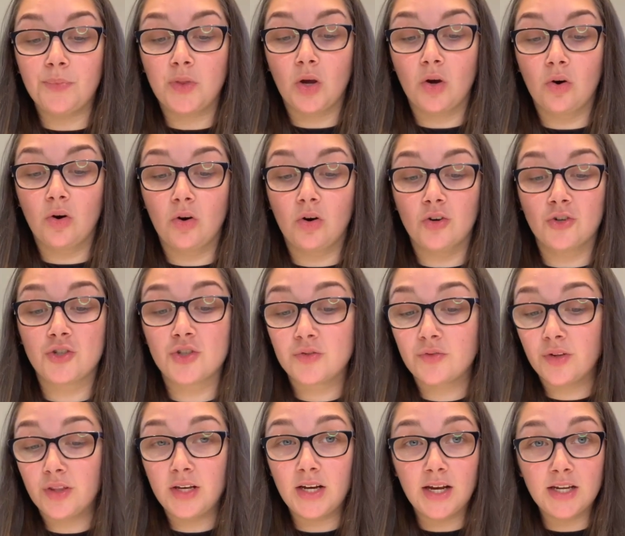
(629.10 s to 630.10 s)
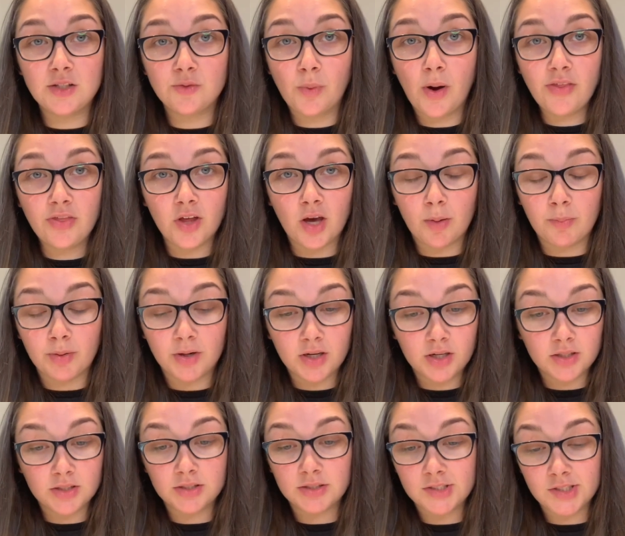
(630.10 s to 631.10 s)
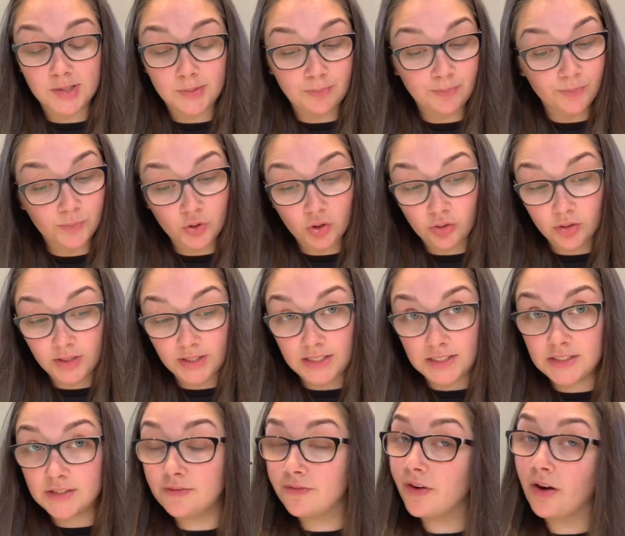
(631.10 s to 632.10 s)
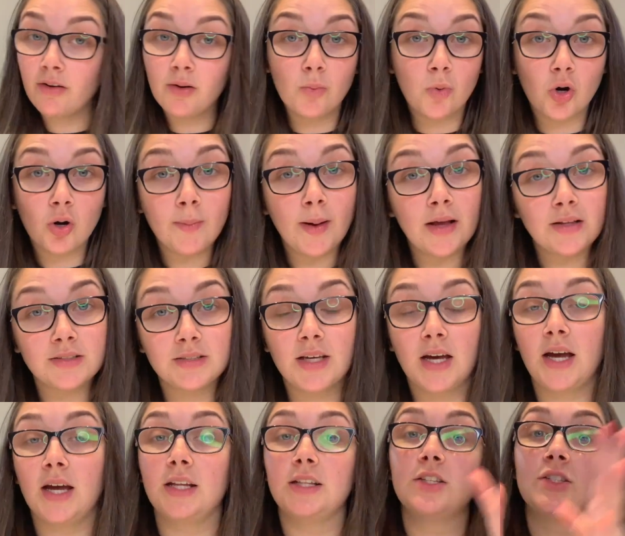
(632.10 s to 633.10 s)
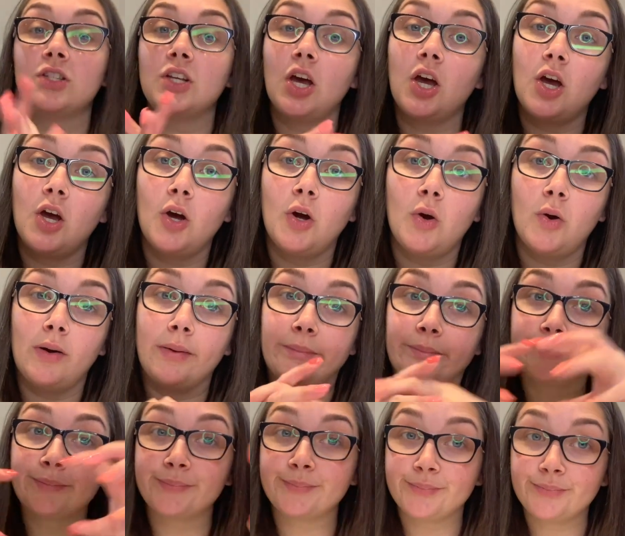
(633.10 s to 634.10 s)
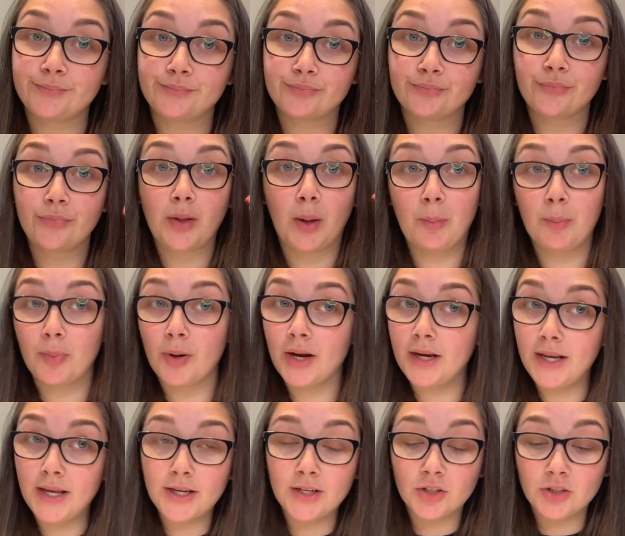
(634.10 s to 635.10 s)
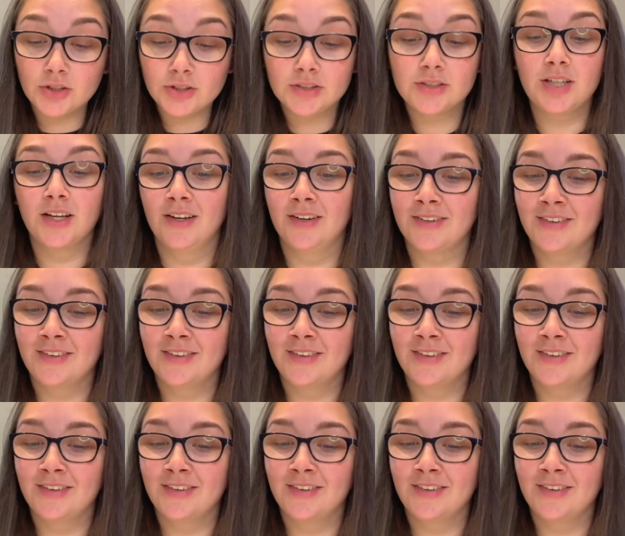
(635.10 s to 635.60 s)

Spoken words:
or just for the nice weather, because currently it's very warm outside, so bright nails.